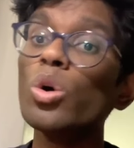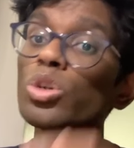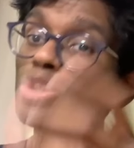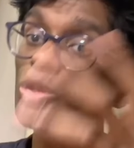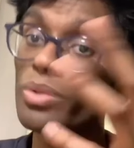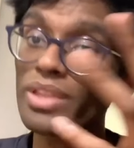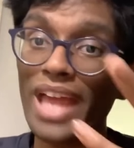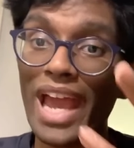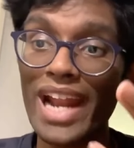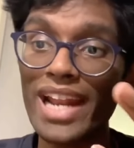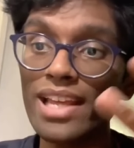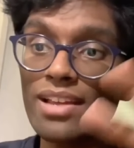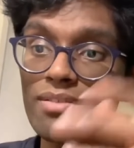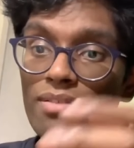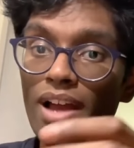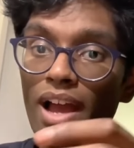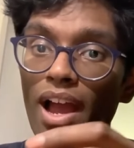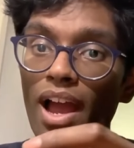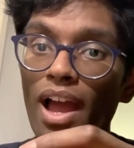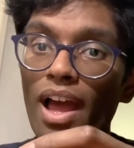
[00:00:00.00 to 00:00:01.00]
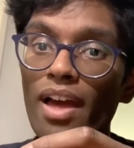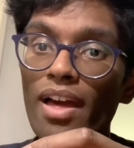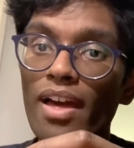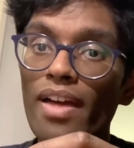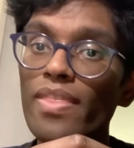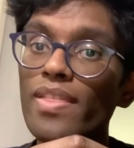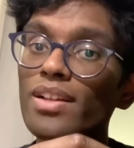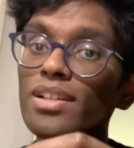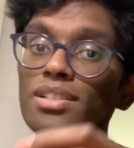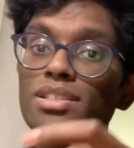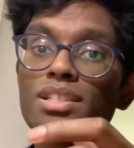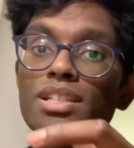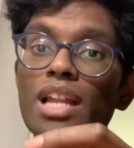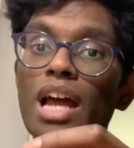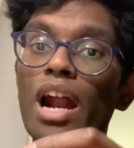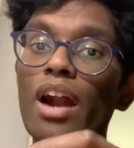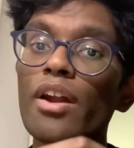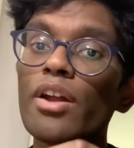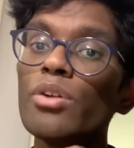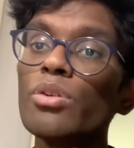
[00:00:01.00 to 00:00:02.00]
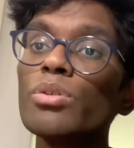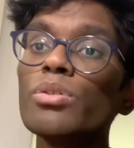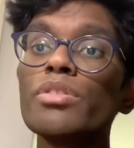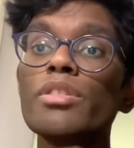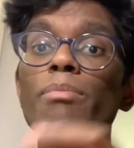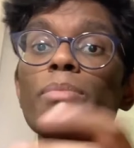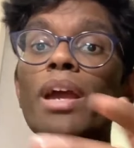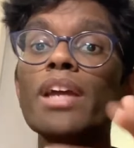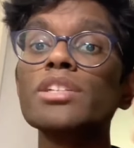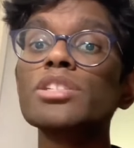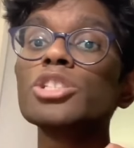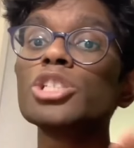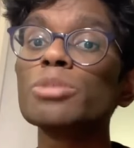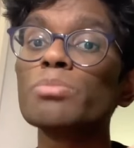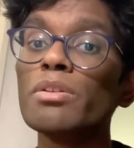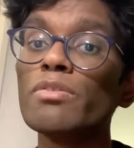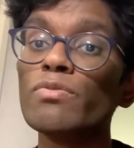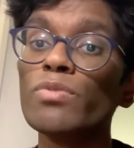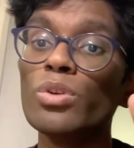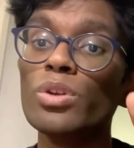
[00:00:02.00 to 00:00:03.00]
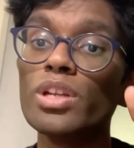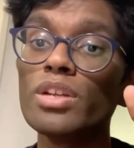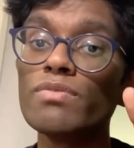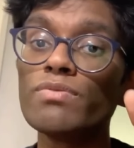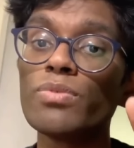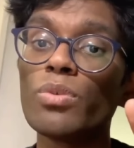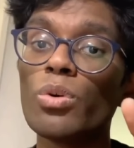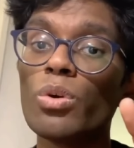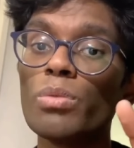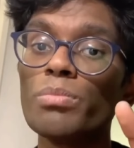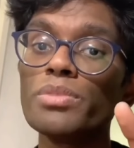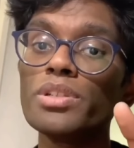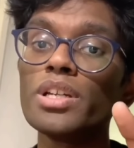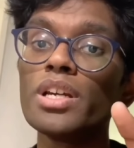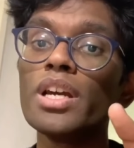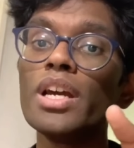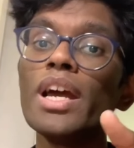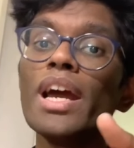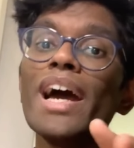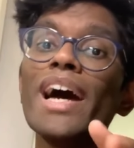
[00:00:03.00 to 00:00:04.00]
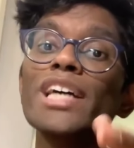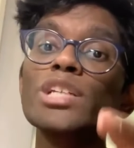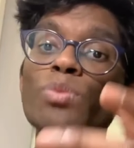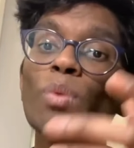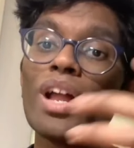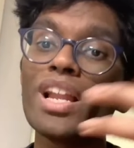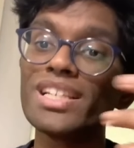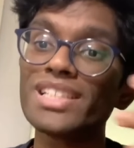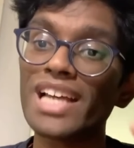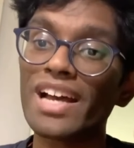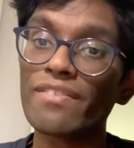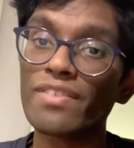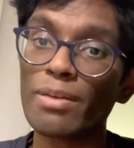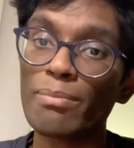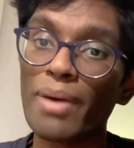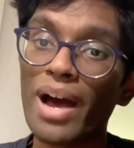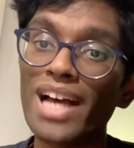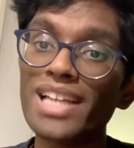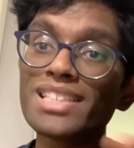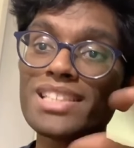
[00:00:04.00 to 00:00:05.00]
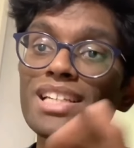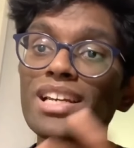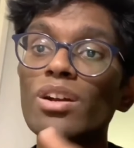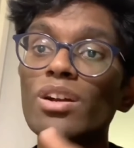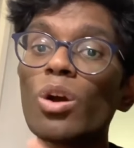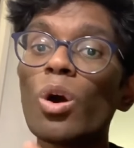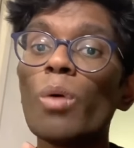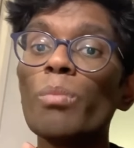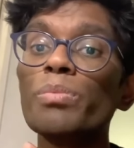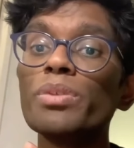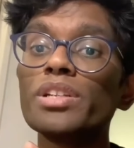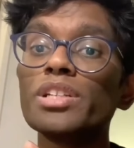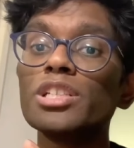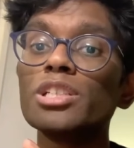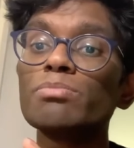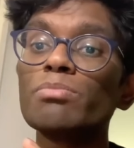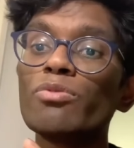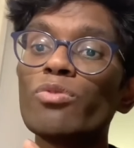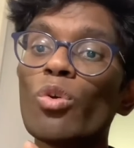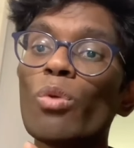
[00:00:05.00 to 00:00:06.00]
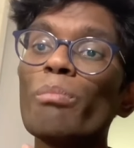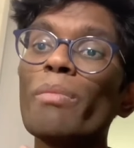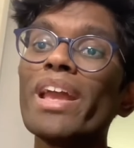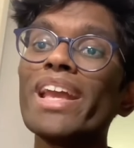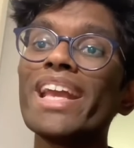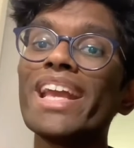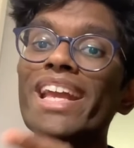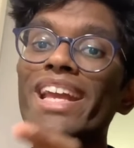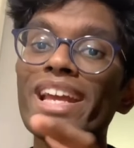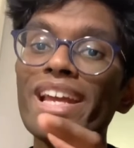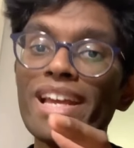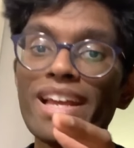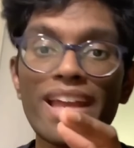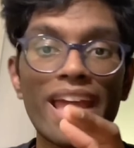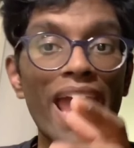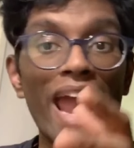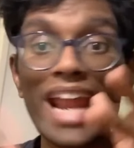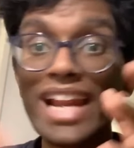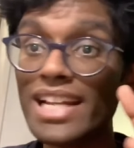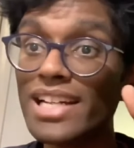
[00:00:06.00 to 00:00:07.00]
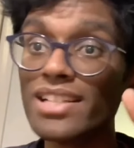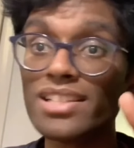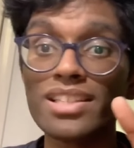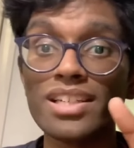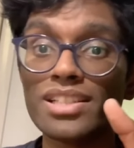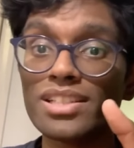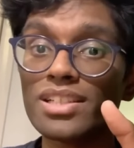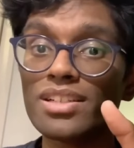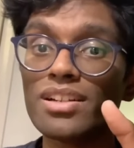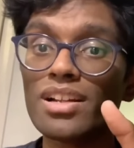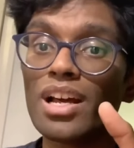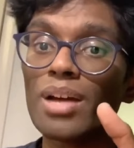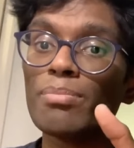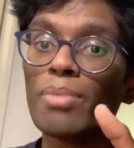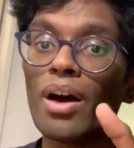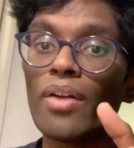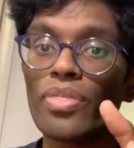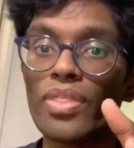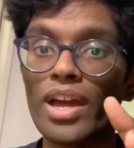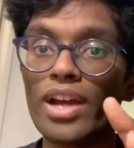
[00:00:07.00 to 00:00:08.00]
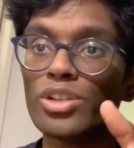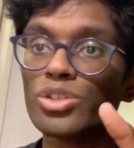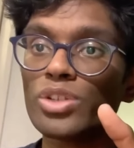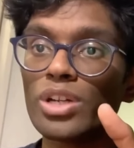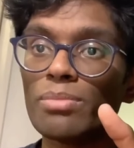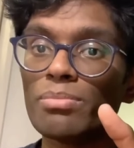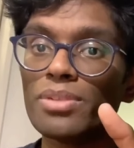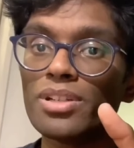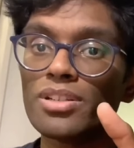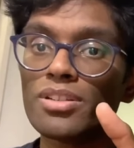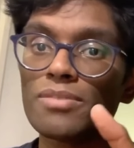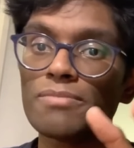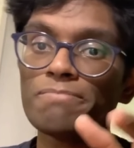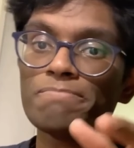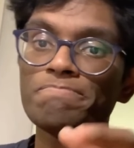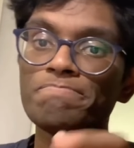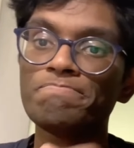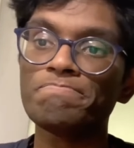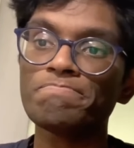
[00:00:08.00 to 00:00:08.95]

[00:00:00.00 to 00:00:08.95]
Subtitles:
Also, with any ethical scenario, the patient should be fully informed as well as have capacity and competence before making any decision about their treatment.